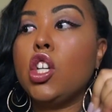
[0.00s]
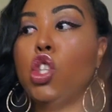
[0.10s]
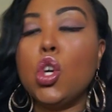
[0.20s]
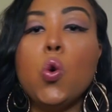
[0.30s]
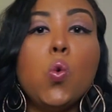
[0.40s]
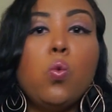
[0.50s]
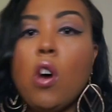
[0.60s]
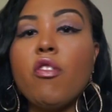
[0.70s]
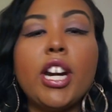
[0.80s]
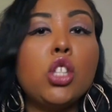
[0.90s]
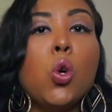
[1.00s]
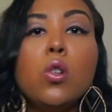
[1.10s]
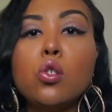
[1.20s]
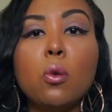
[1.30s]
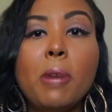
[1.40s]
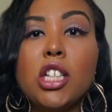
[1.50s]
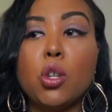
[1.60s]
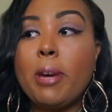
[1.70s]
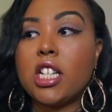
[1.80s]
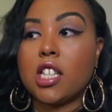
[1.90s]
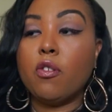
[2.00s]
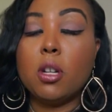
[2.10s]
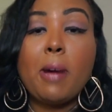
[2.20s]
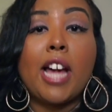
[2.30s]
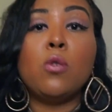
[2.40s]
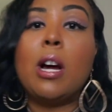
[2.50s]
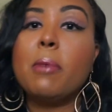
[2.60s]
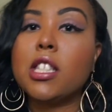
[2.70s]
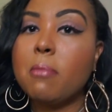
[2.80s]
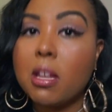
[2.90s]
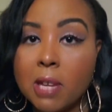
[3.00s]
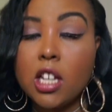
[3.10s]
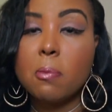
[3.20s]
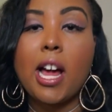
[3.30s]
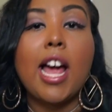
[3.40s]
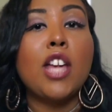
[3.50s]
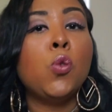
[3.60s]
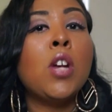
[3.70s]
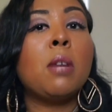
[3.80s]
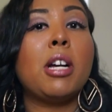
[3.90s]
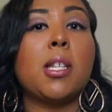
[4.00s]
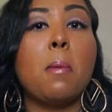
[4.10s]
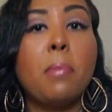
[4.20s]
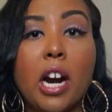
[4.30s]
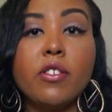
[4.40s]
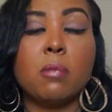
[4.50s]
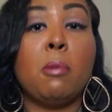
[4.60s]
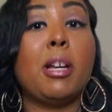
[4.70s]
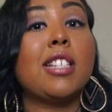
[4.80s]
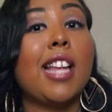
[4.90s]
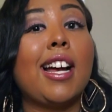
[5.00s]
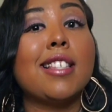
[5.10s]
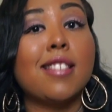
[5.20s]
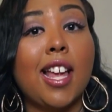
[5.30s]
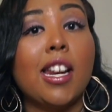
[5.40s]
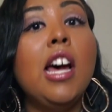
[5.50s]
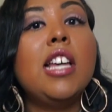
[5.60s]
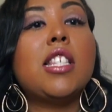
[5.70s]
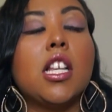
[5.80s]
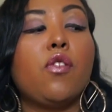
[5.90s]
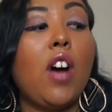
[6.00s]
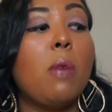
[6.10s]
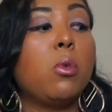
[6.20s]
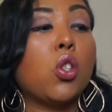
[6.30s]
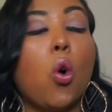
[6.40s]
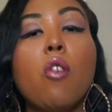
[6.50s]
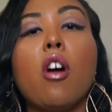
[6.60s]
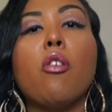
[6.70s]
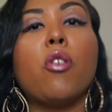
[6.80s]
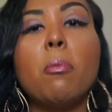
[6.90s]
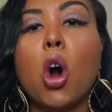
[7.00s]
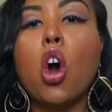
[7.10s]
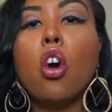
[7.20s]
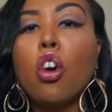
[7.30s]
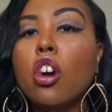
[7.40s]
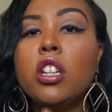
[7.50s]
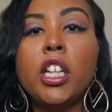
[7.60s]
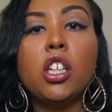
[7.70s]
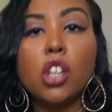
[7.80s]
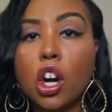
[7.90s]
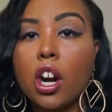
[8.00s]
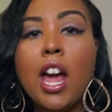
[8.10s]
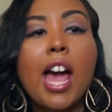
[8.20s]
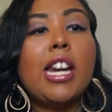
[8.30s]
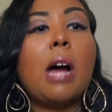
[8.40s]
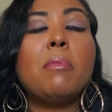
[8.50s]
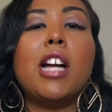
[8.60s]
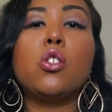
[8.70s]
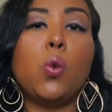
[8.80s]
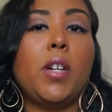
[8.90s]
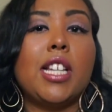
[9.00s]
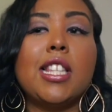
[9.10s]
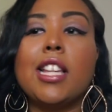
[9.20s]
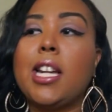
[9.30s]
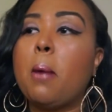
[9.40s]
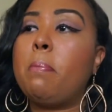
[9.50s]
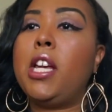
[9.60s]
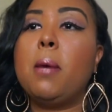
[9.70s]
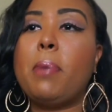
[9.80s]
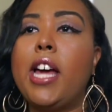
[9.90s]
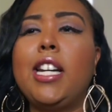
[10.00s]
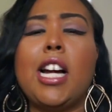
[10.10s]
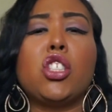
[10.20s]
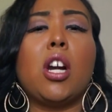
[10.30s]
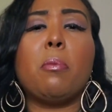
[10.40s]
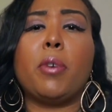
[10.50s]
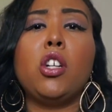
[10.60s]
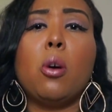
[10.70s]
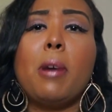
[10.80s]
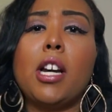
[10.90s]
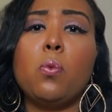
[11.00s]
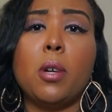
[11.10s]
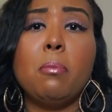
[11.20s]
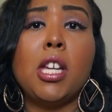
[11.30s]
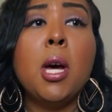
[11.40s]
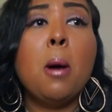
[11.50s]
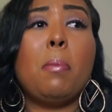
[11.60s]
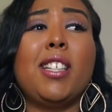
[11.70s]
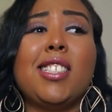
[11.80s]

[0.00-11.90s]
you already doing too much. You made yourself look bad. You're not about to make me look bad, and you're not about to embarrass me, because like I said, Sis vibe was off from earlier, and I'm not doing it. It's not that I'm being petty, not trying to bring nobody with me, but